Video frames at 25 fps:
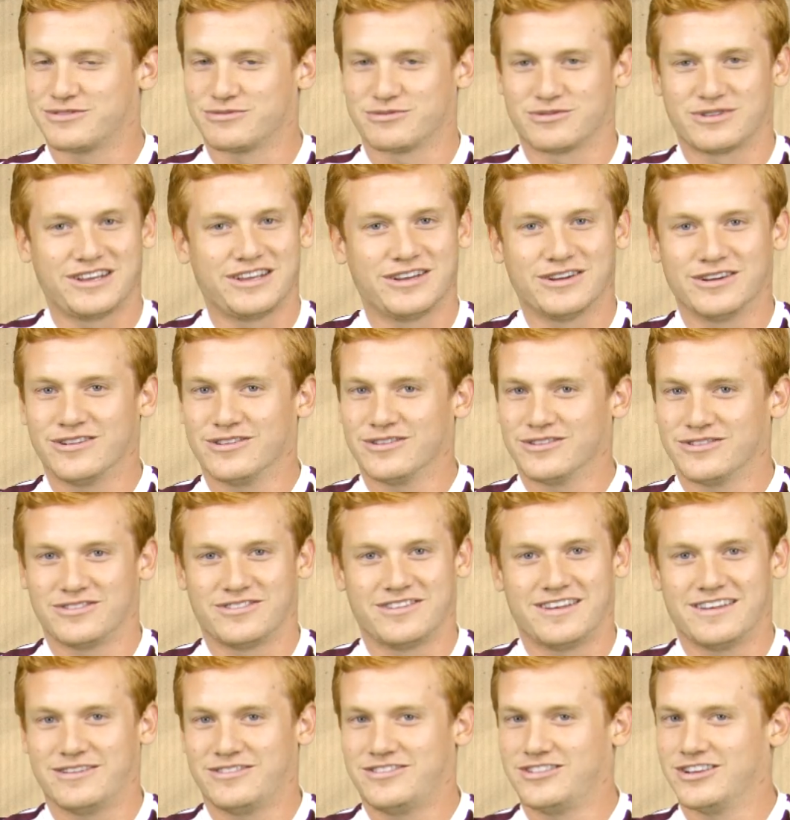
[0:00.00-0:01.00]
real,
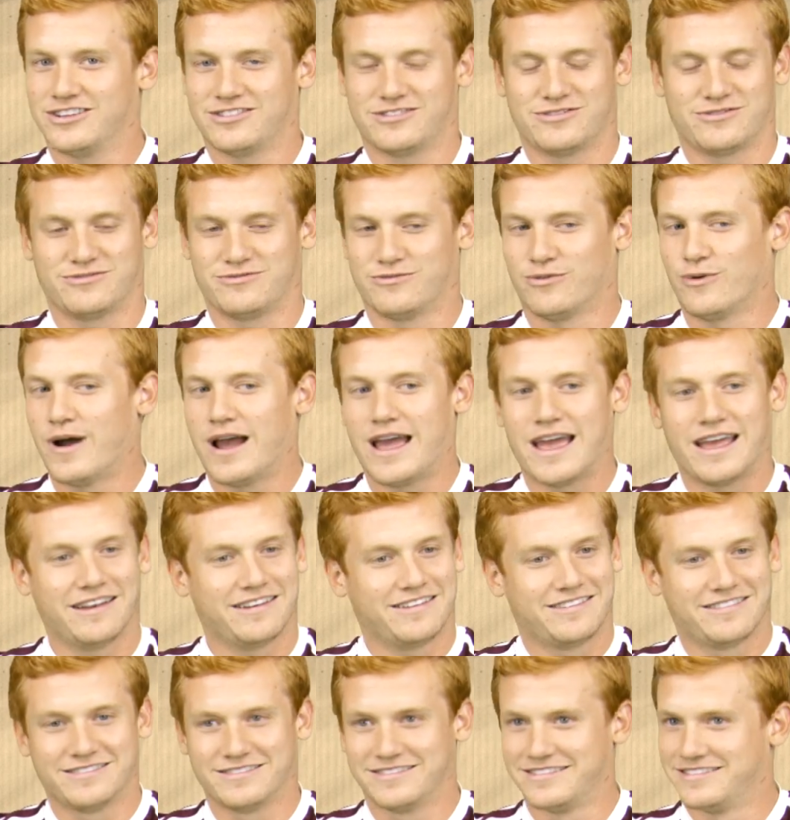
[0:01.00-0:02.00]
just wet.
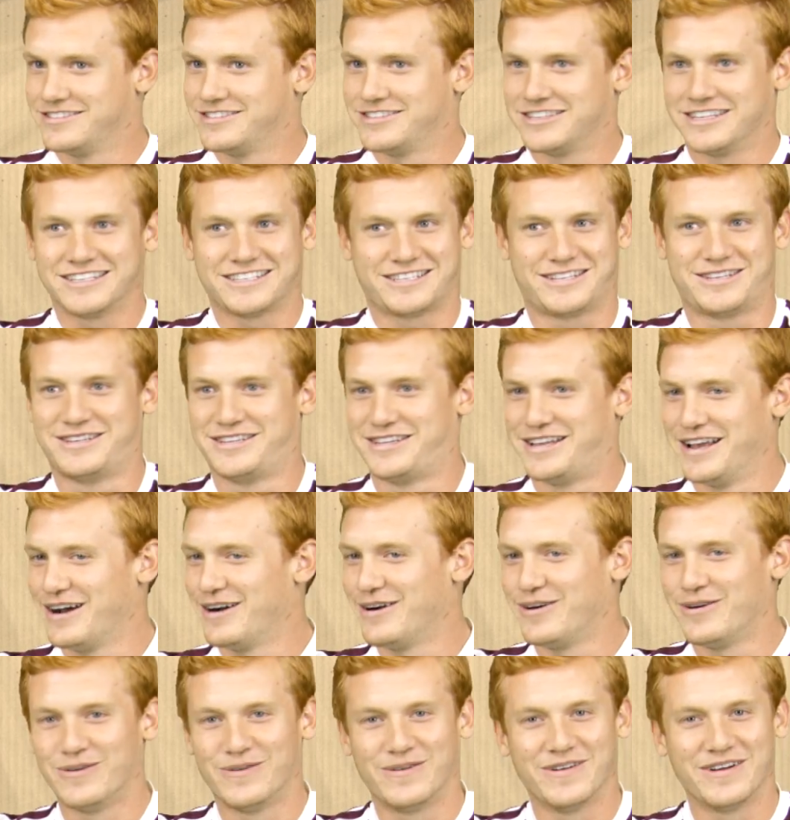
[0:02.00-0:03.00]
Just
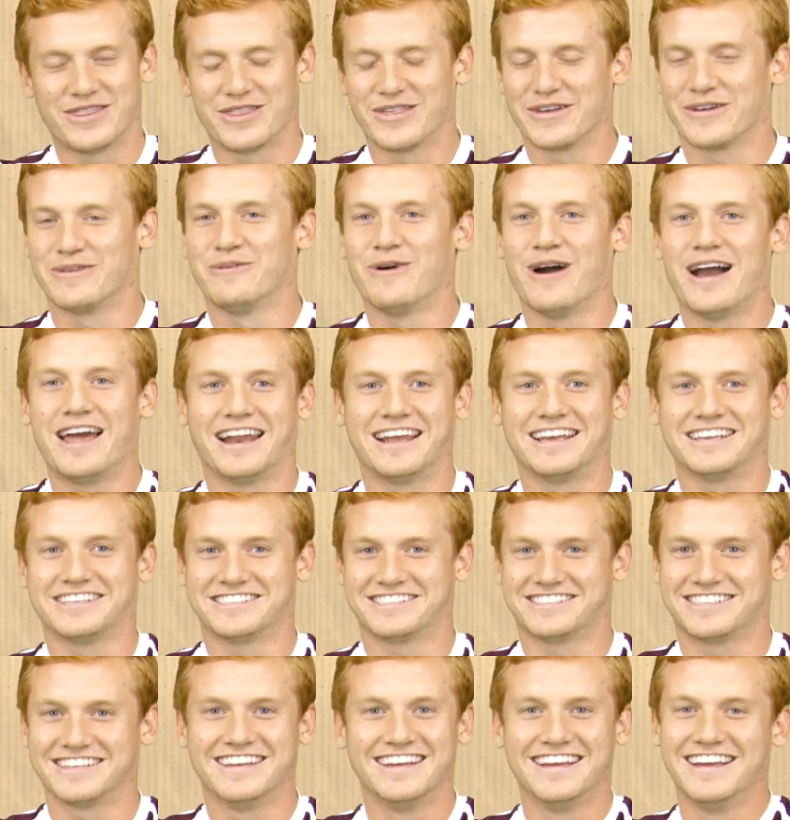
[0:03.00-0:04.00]
so, the wettest.
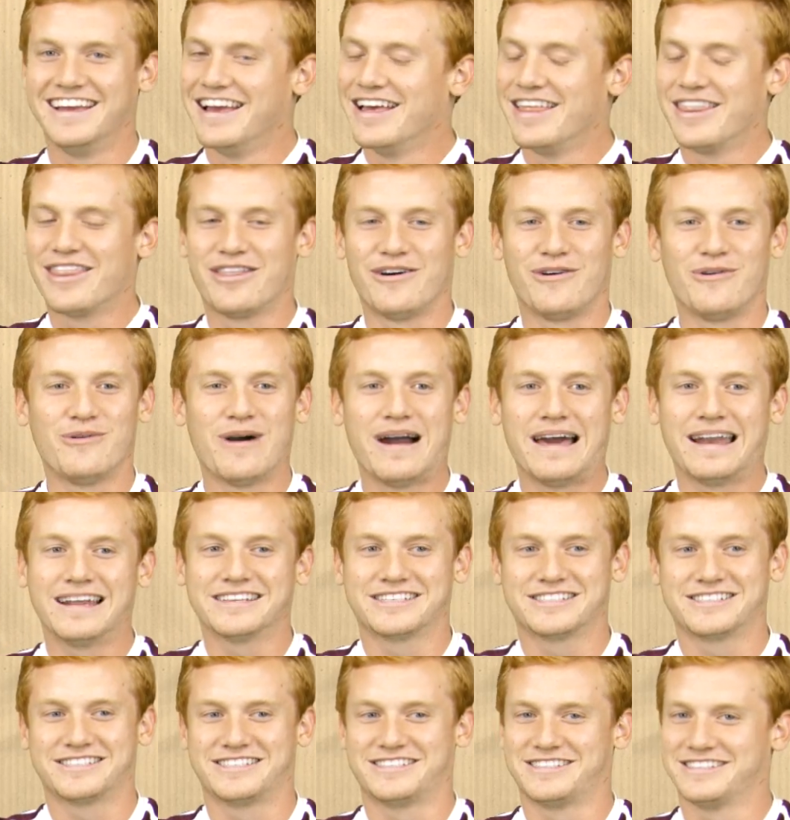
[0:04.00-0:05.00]
The
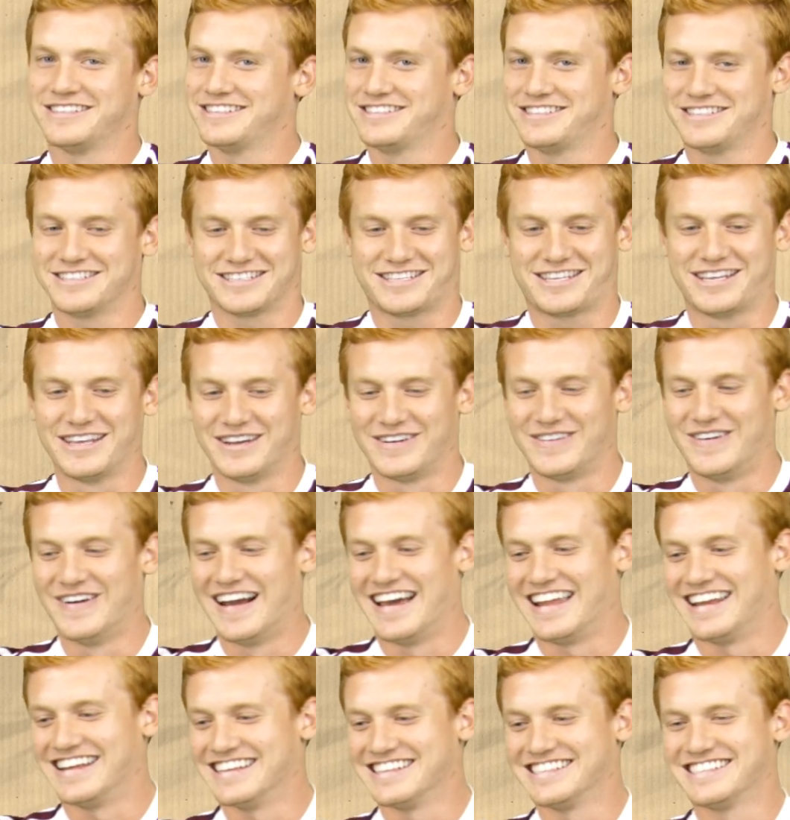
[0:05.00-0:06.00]
wettest, just the
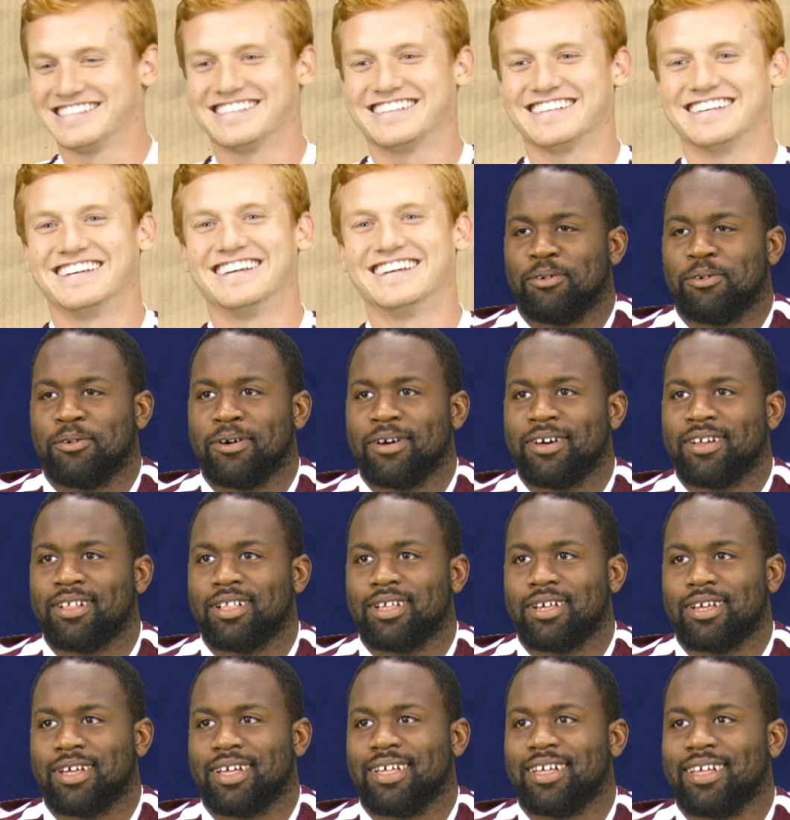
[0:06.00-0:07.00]
wettest.
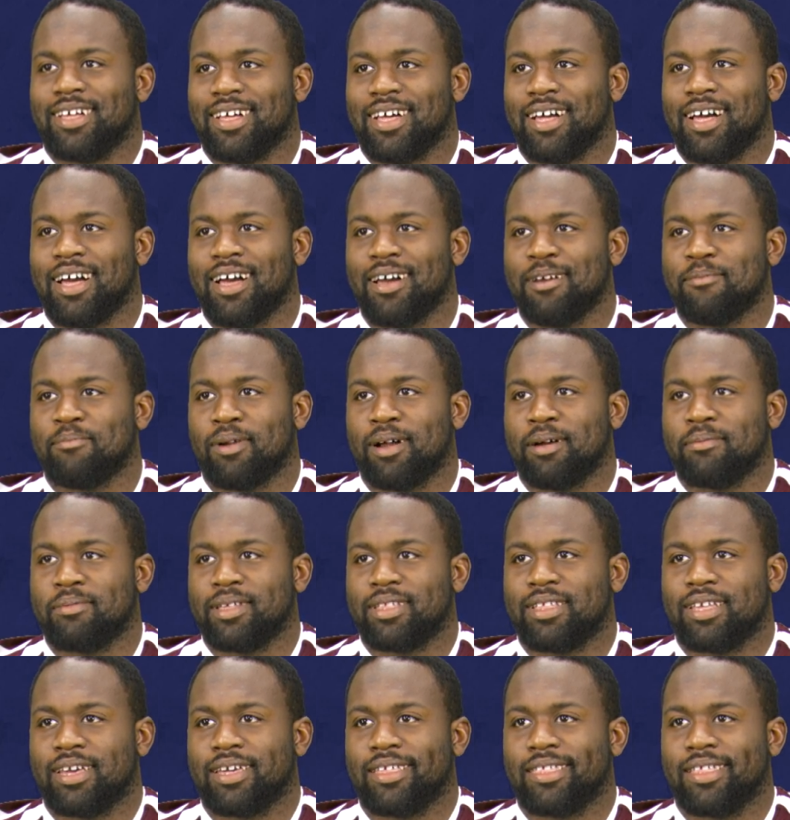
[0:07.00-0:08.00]
Well, I'd probably
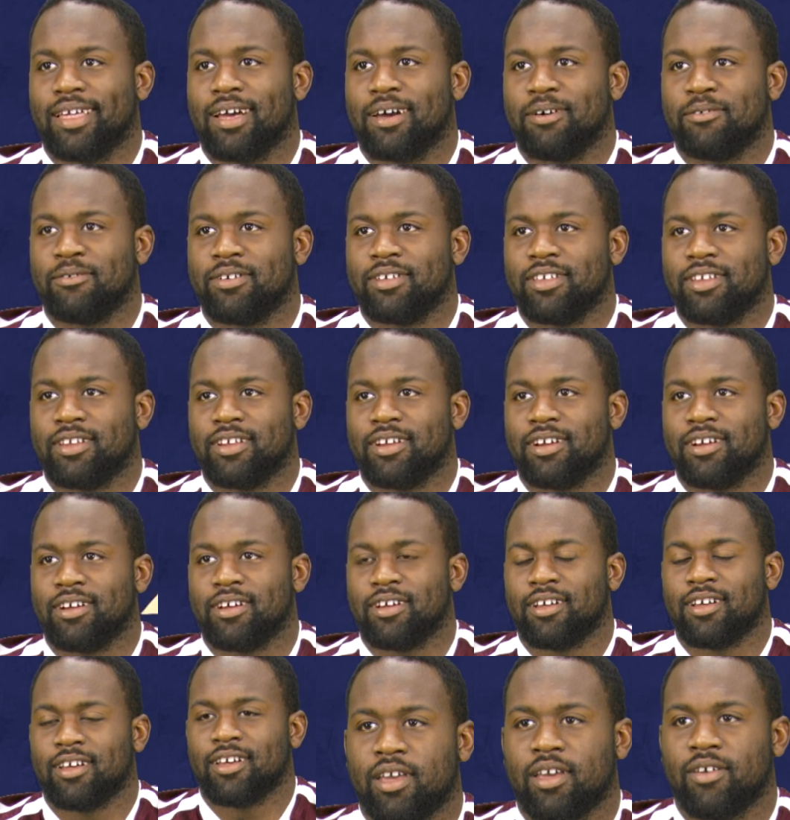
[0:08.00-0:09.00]
take that one, yeah.
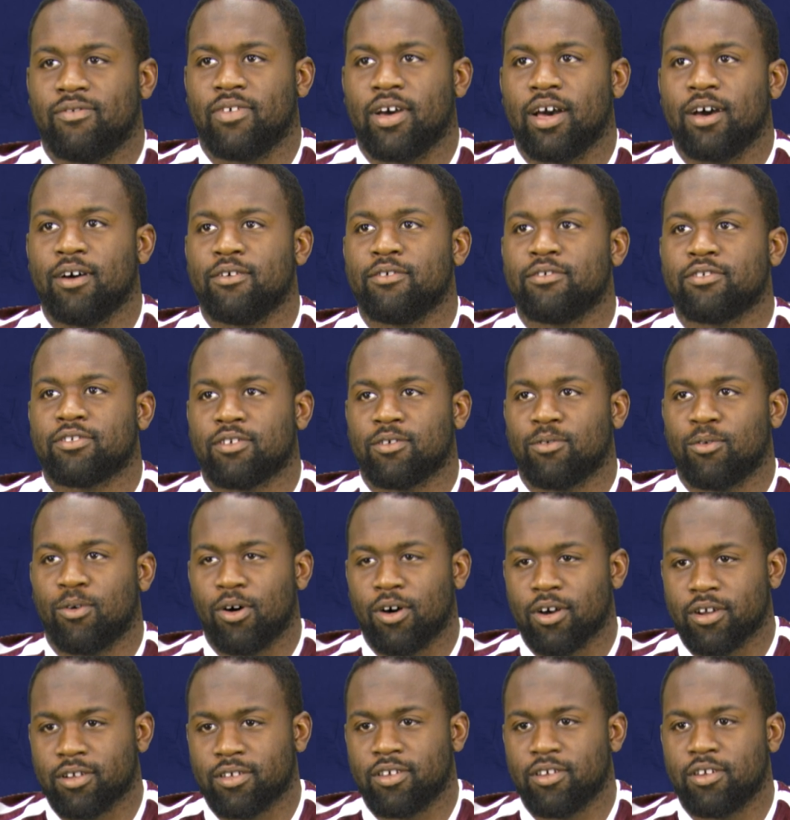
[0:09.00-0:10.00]
If I was to
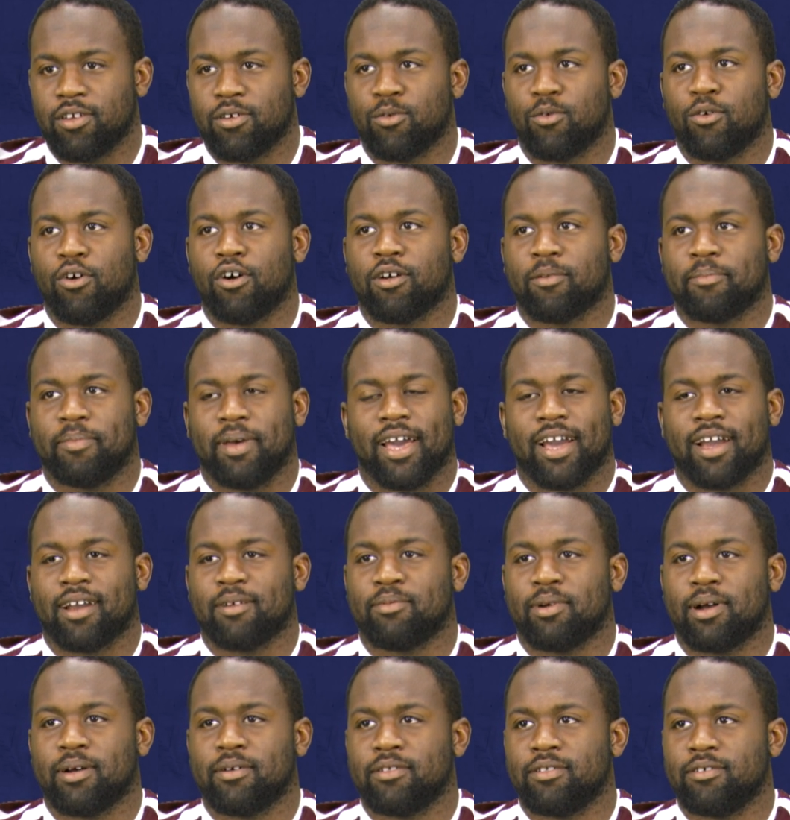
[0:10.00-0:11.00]
walk to you and walk back, I'd
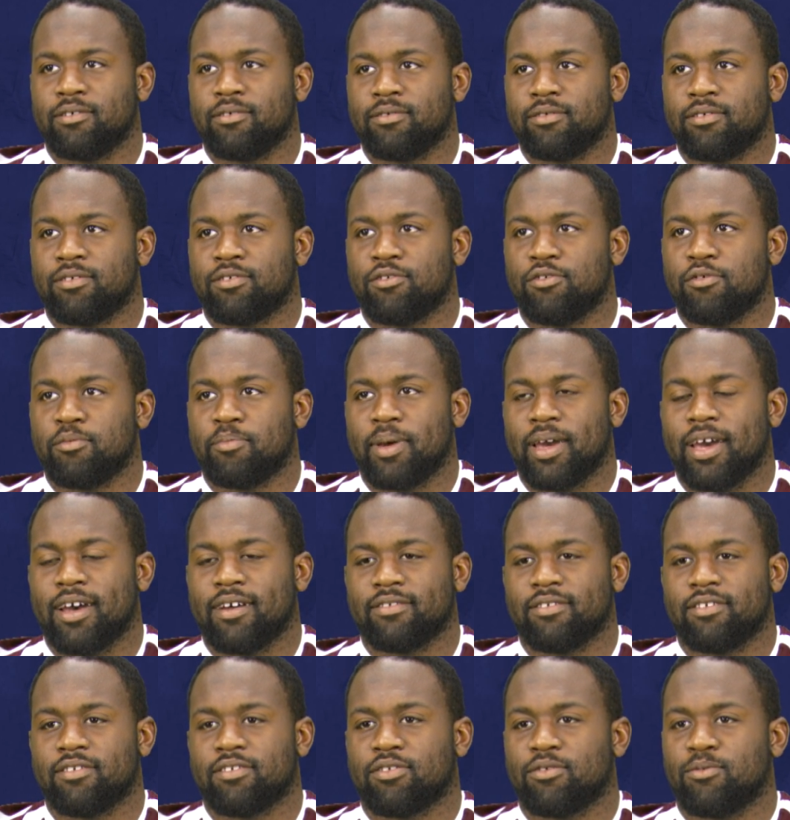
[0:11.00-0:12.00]
probably lose 2
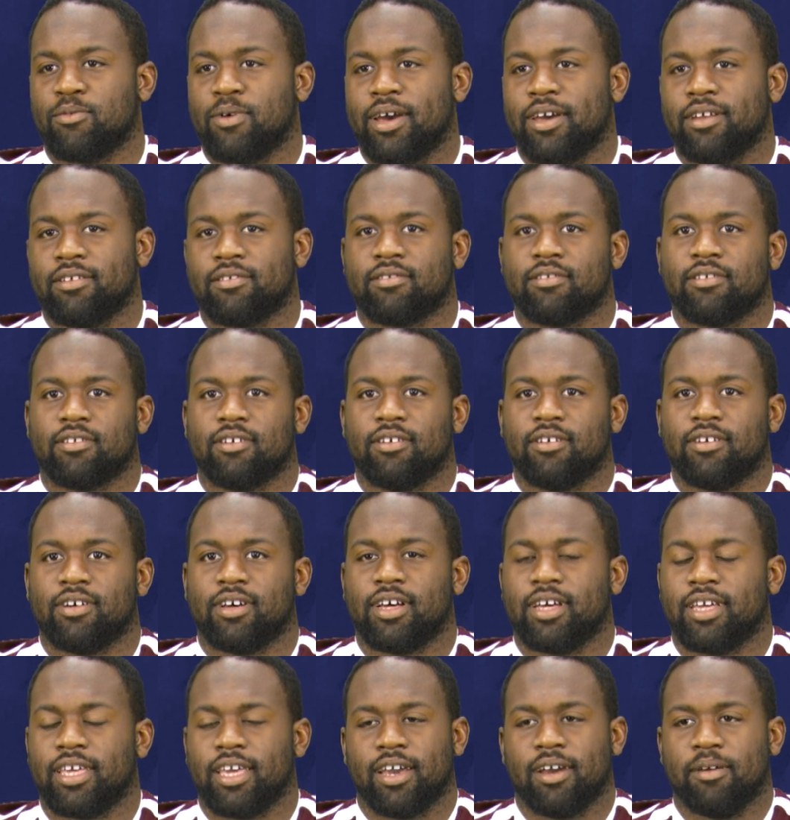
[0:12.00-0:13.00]
pounds of sweat. So,
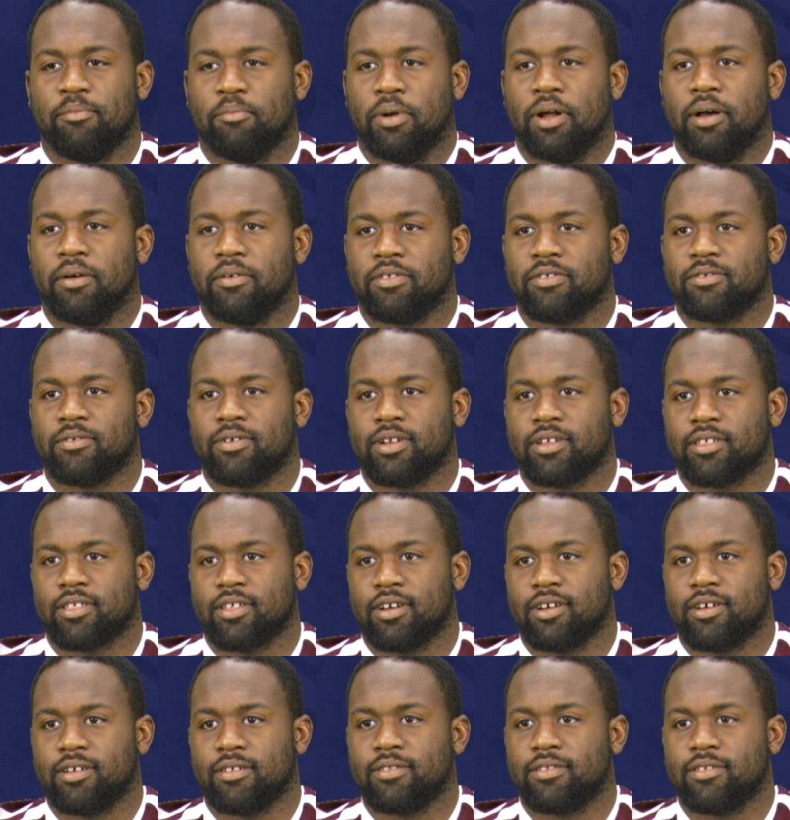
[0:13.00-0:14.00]
yeah, I'm probably sweatiest guy
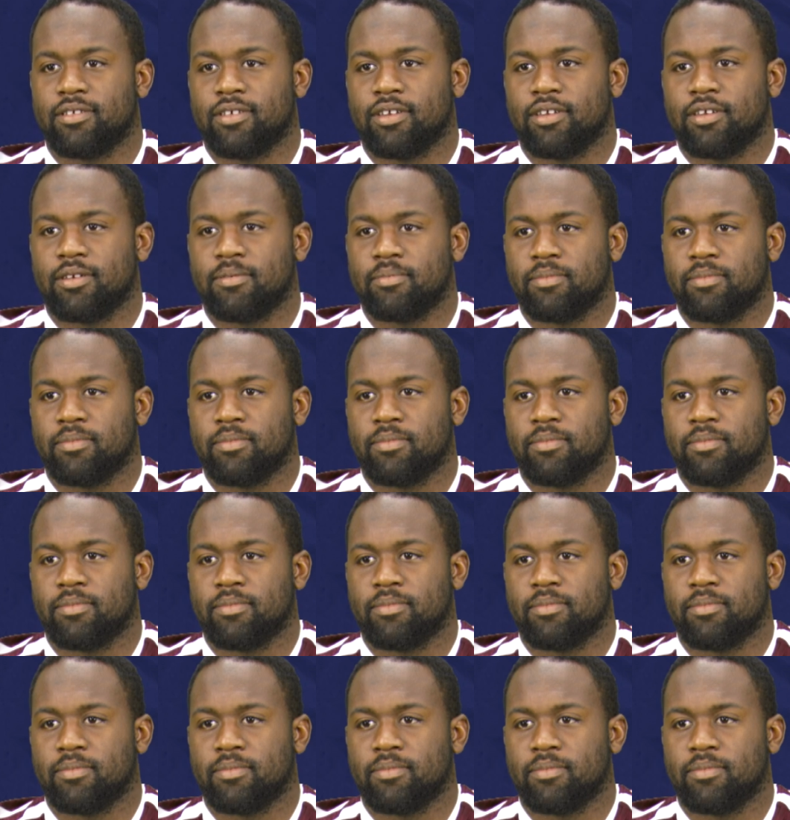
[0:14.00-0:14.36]
on the team.